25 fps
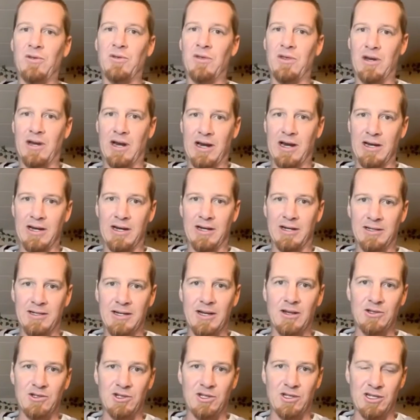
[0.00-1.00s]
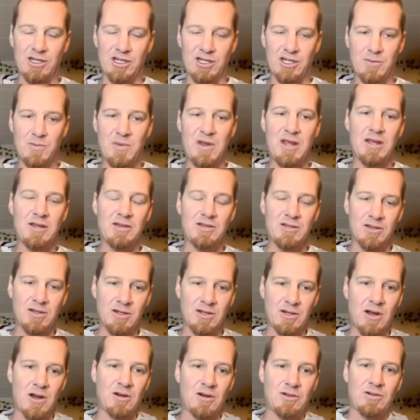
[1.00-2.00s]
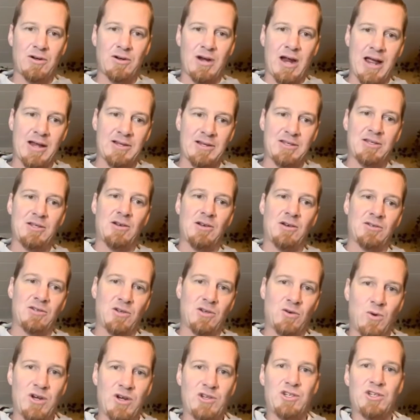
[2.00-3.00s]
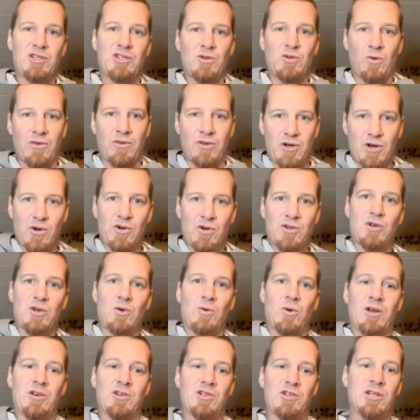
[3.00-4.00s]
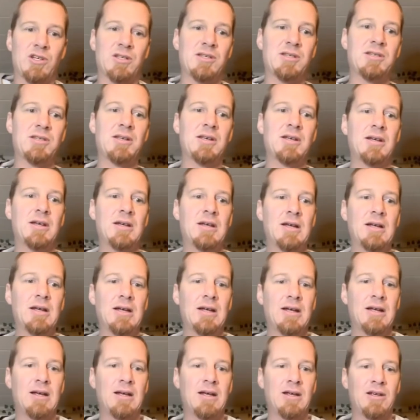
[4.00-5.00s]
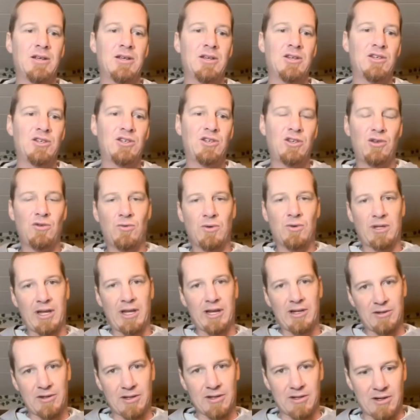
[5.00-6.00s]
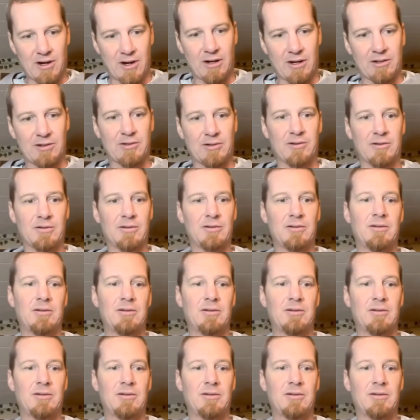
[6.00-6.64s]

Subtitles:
that I can intelligently speak to the doctor, ask the doctor questions or the nurse questions to relate to the doctor.